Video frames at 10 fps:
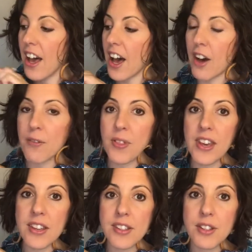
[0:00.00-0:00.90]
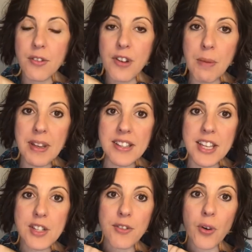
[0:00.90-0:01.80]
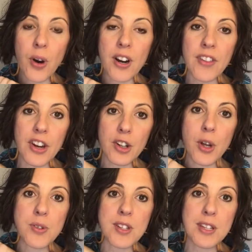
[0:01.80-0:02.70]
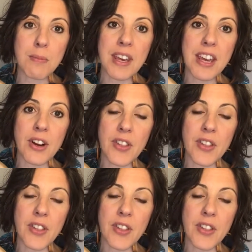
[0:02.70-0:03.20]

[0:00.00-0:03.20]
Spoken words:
of these freebies, these 4 that are closest to me here: